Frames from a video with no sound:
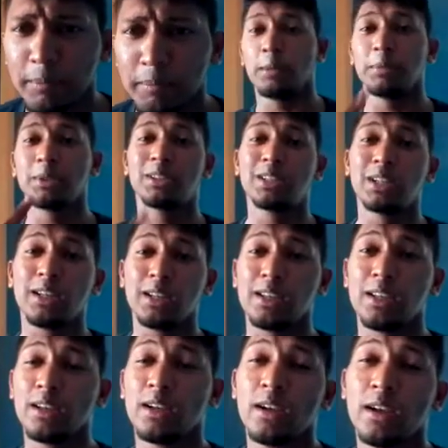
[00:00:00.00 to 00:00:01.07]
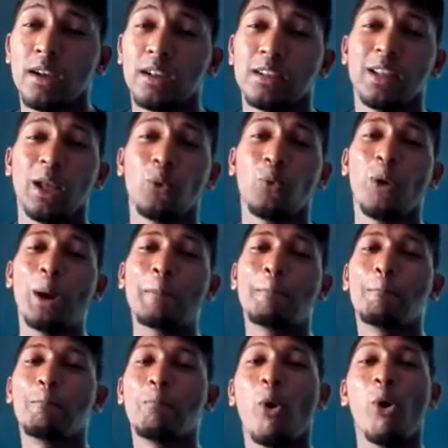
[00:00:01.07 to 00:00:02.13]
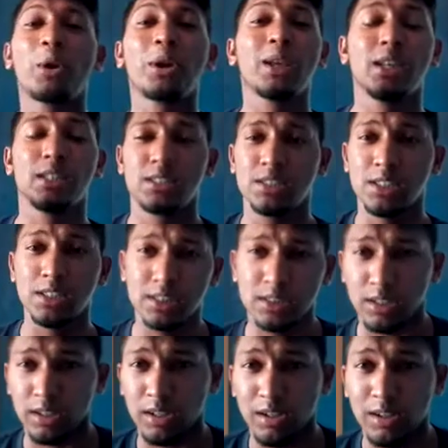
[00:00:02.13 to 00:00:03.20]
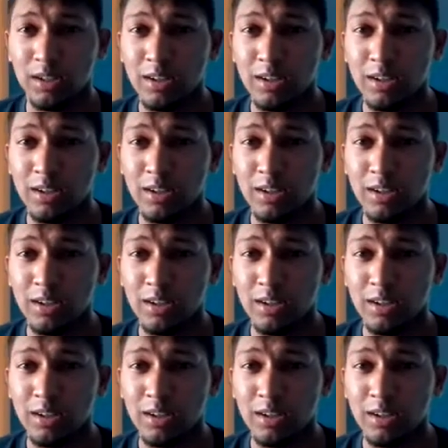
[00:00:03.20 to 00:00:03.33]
Number three, that one boring ass teacher